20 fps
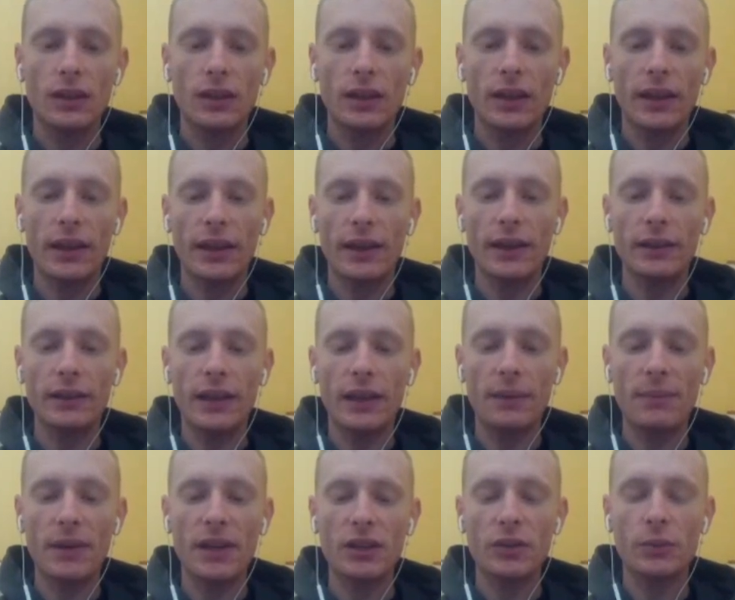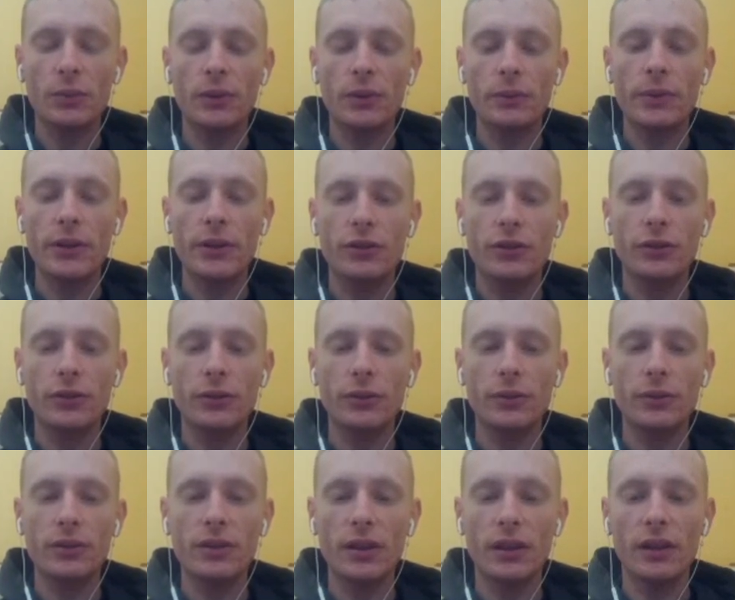And that means we, we
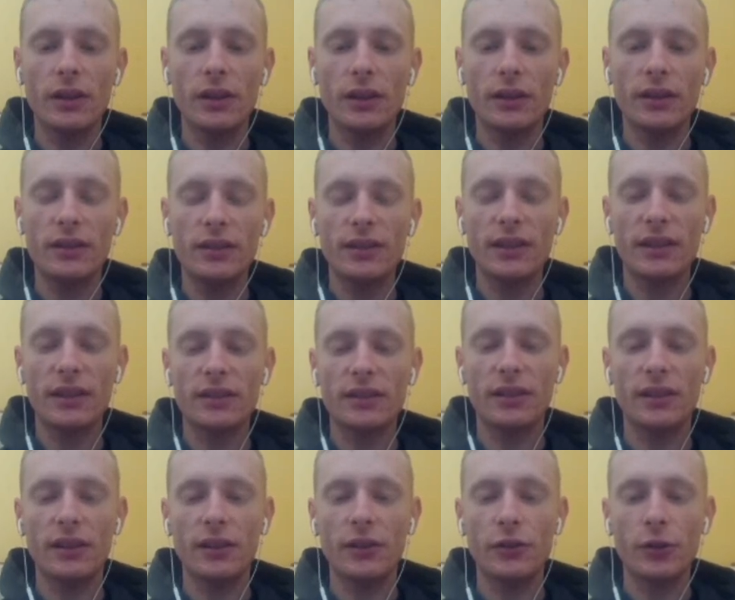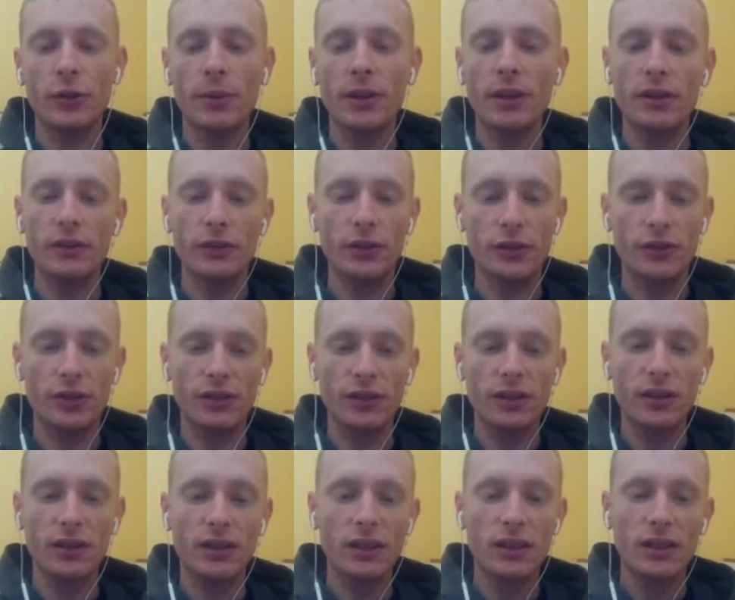choose, uh, this is actually the European version,
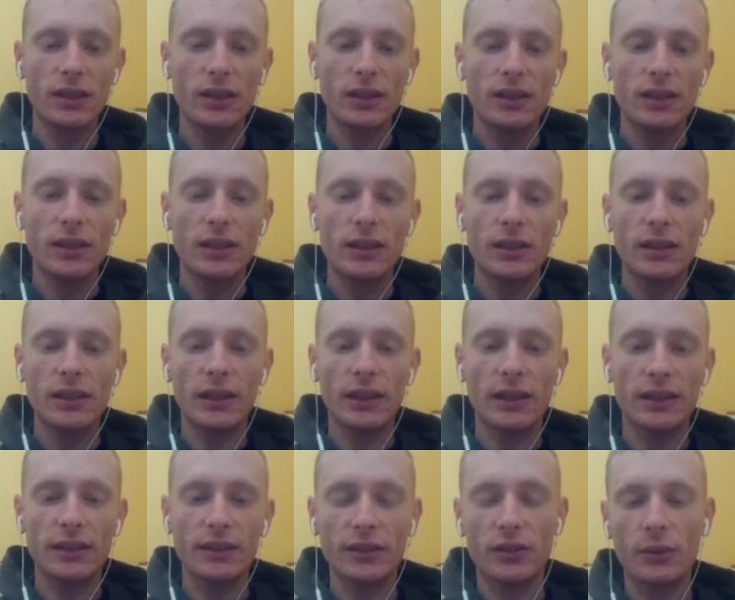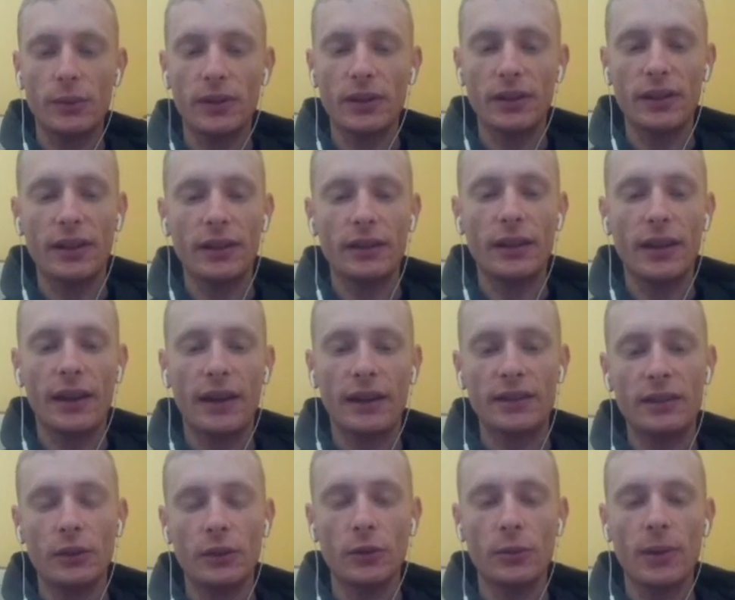because uh, it's the one that has
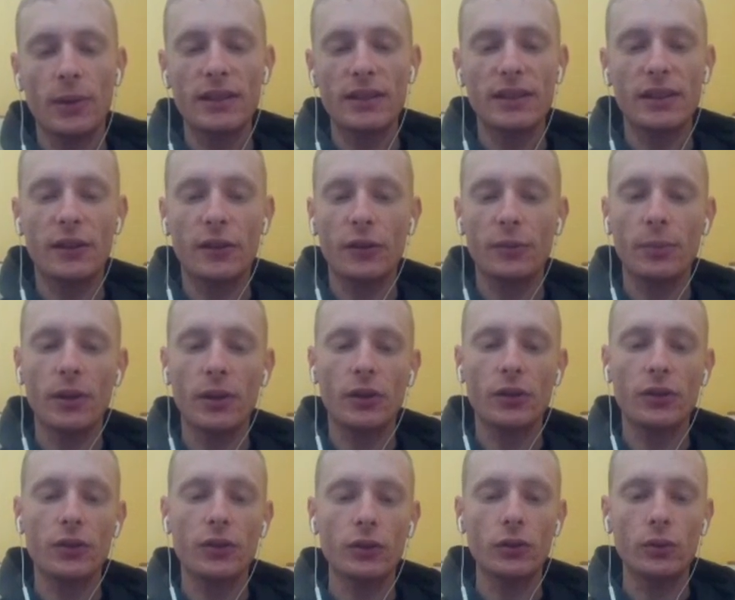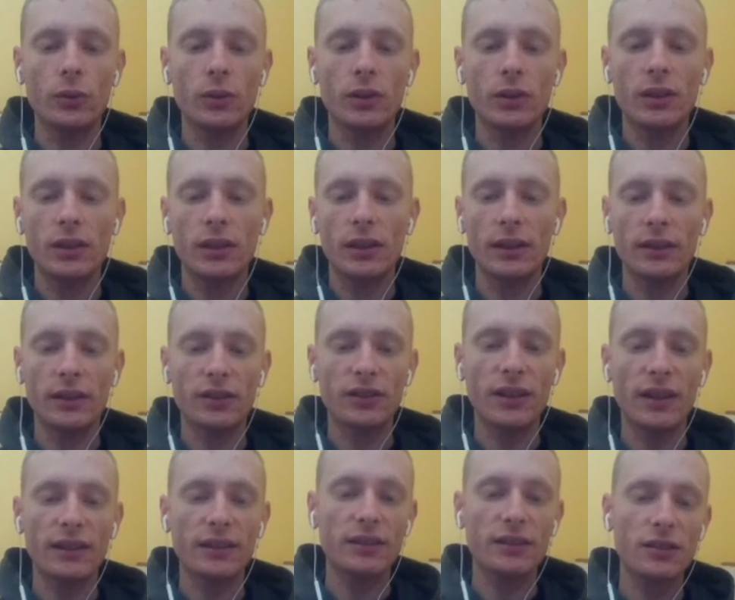lower boss health, but also English
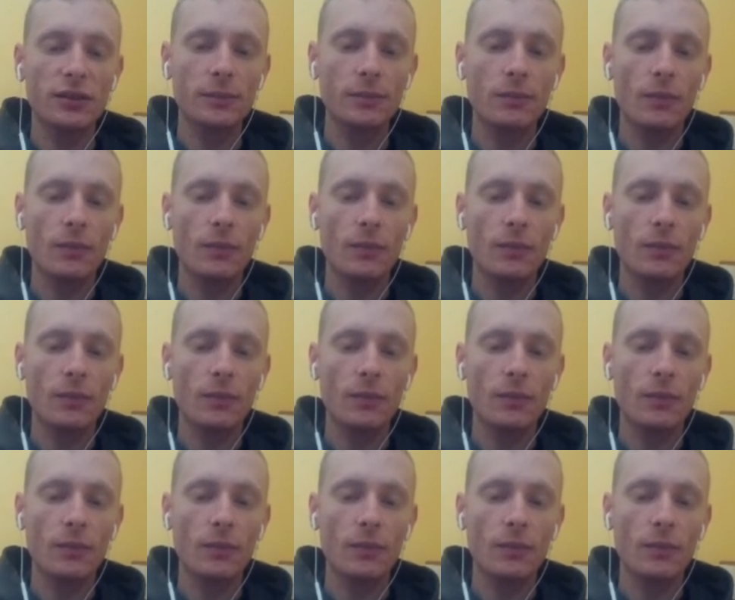text.